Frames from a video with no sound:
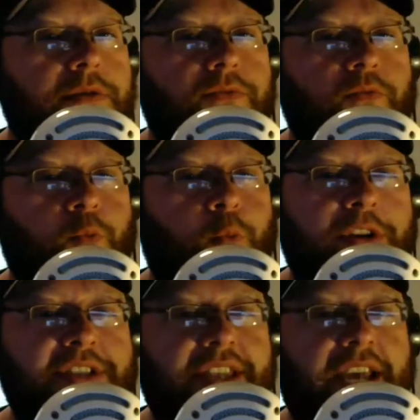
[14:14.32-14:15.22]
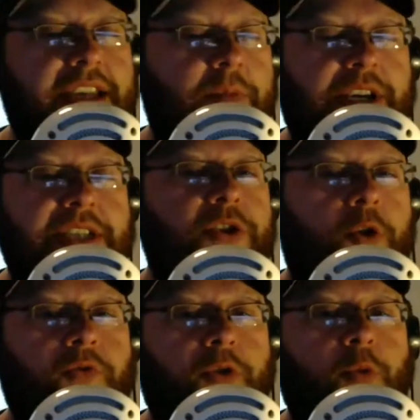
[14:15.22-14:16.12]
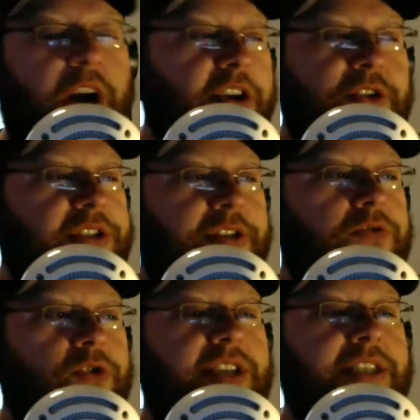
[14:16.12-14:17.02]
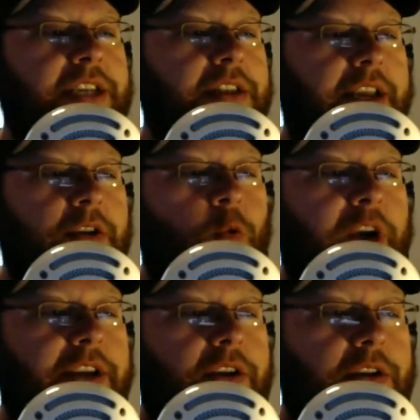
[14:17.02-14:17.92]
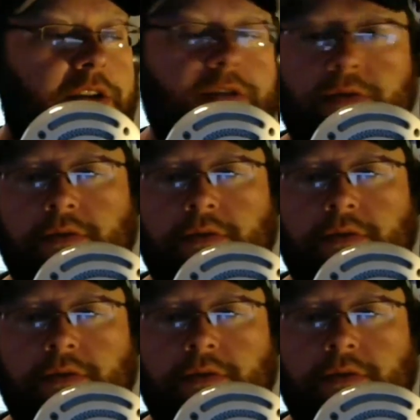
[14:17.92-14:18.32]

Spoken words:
once that gimmick is over, why are you still dressing like a waiter, dude?